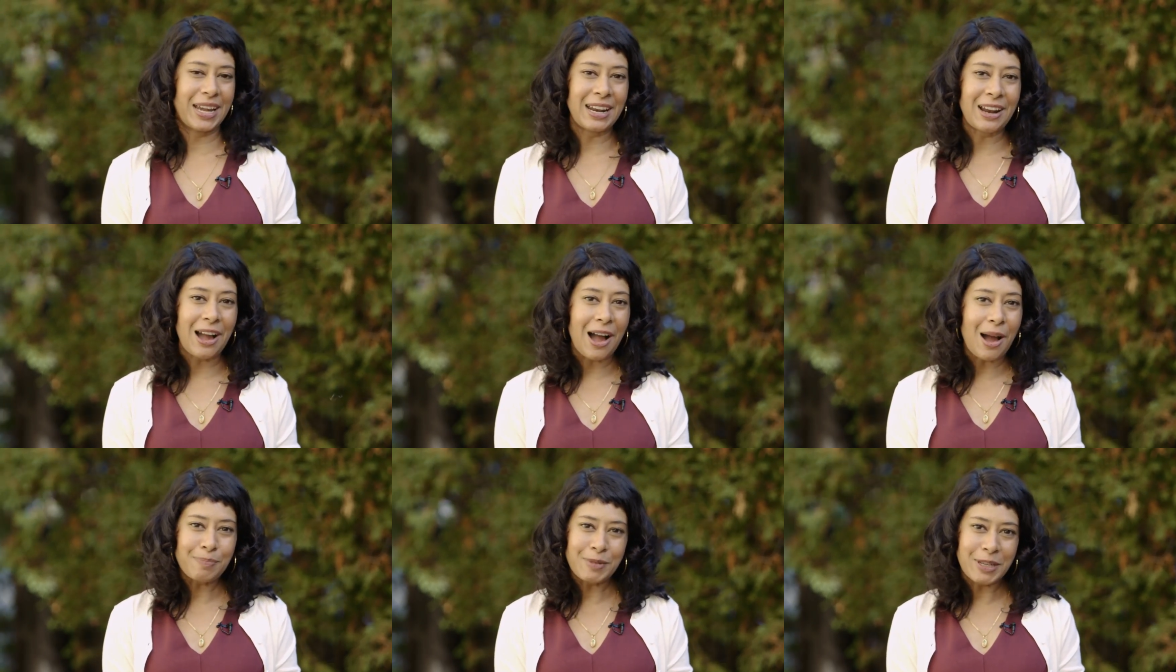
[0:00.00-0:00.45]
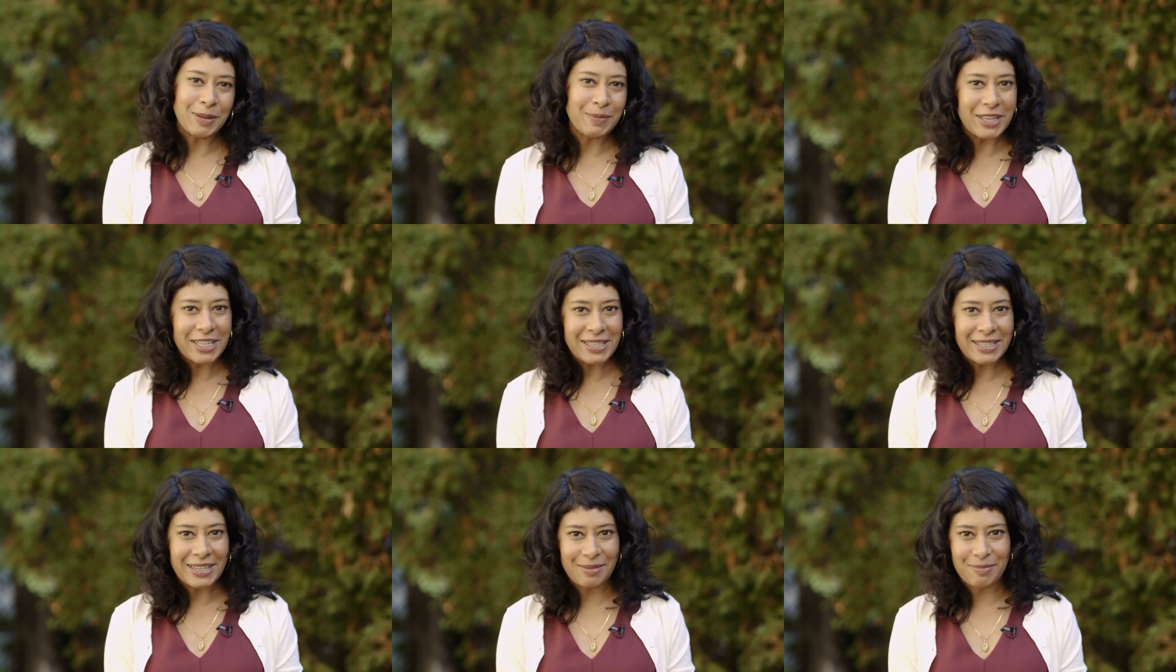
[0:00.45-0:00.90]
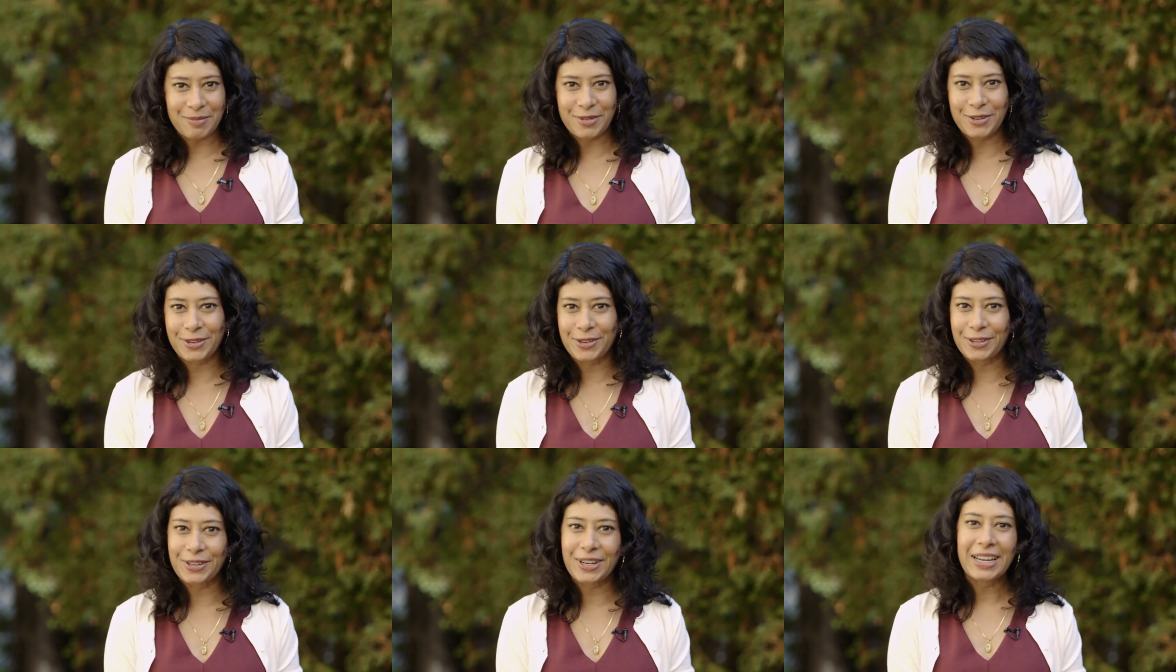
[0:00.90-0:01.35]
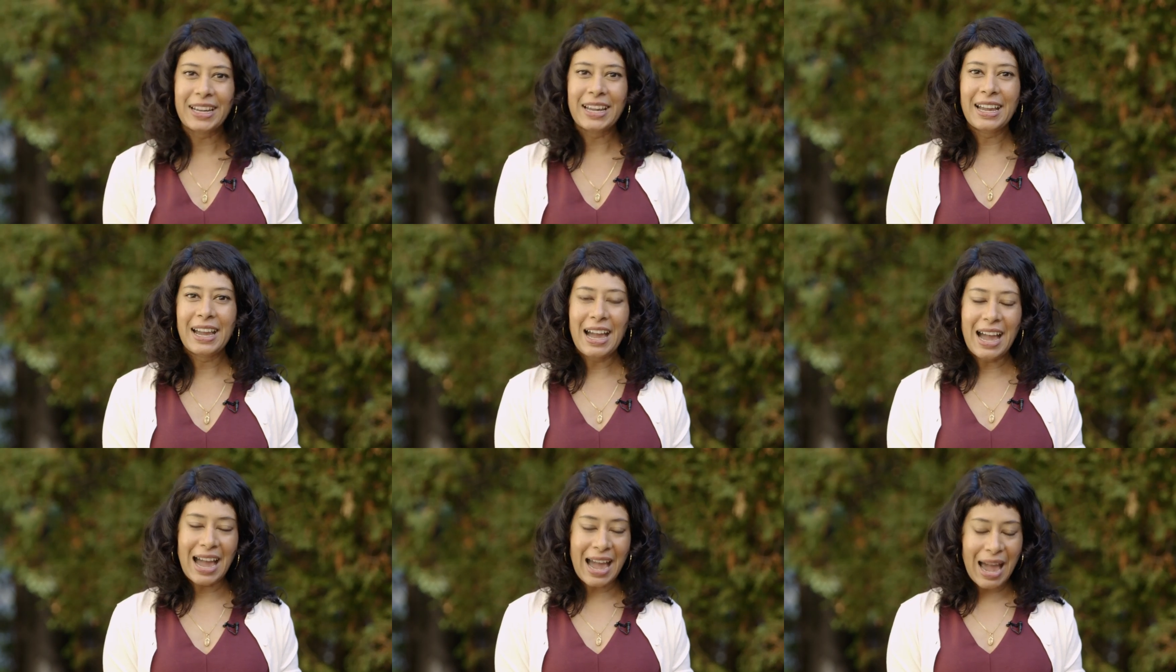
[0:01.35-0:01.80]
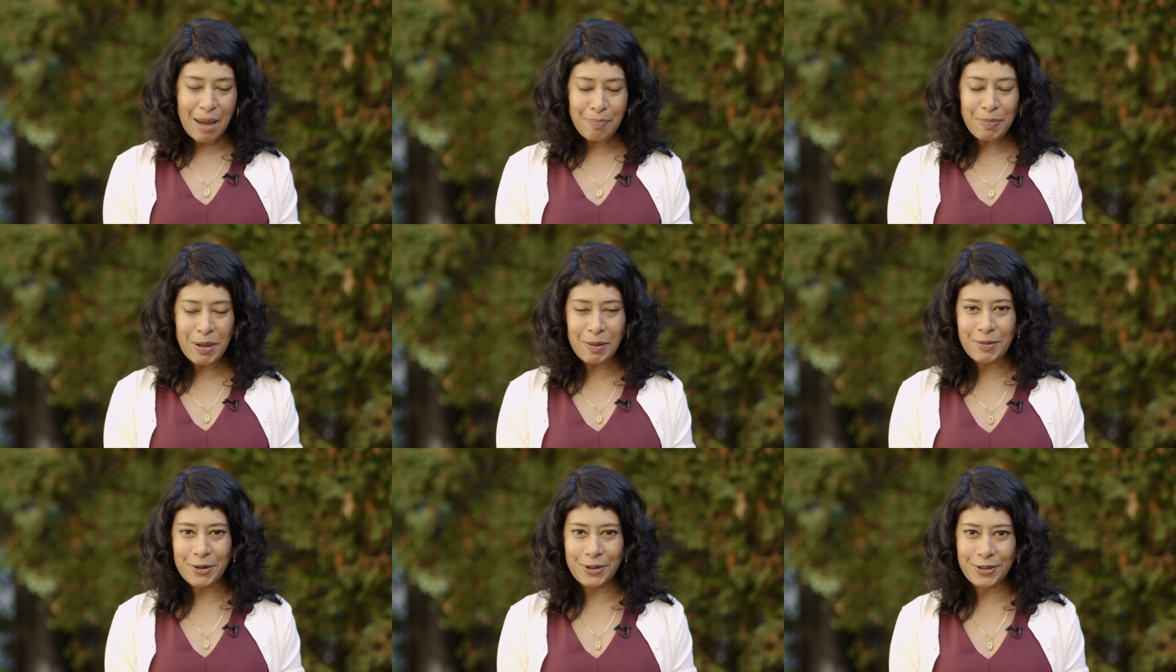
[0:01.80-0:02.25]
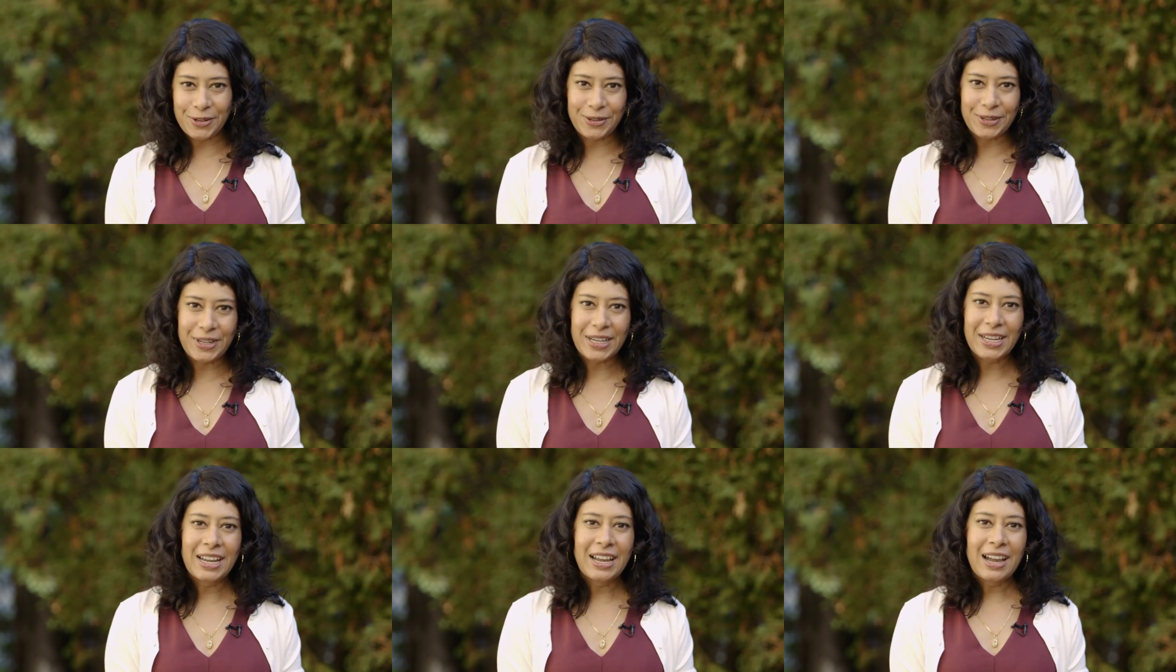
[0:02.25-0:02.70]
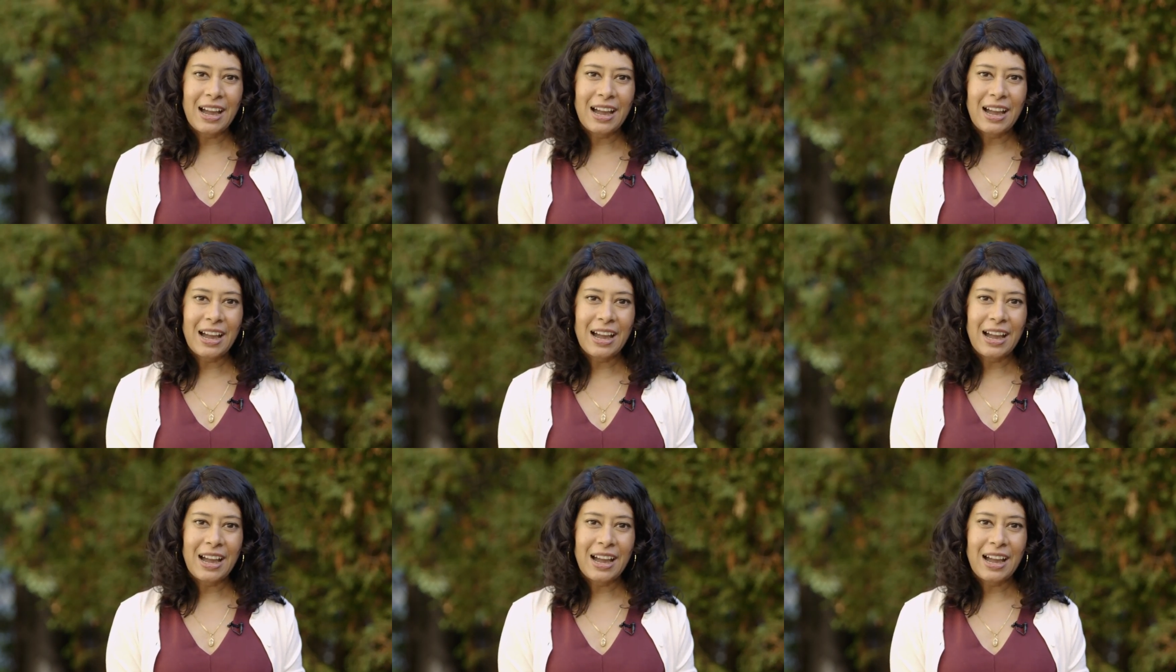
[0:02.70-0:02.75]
an optimistic mood, a happy mood.